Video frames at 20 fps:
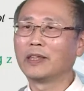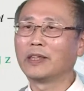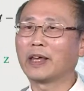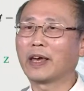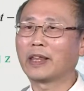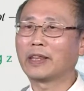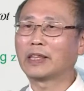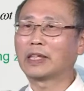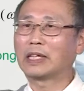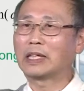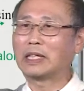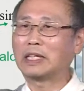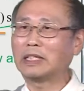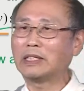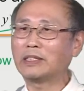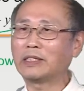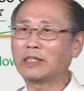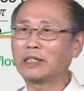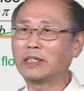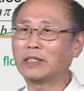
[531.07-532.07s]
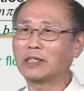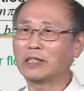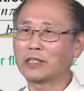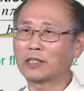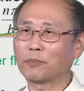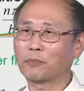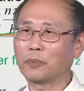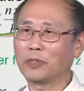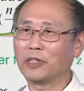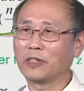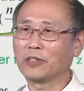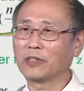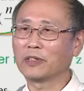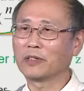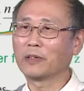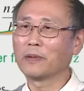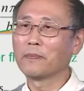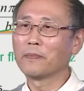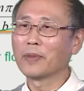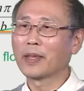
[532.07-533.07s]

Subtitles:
then EZ disappears,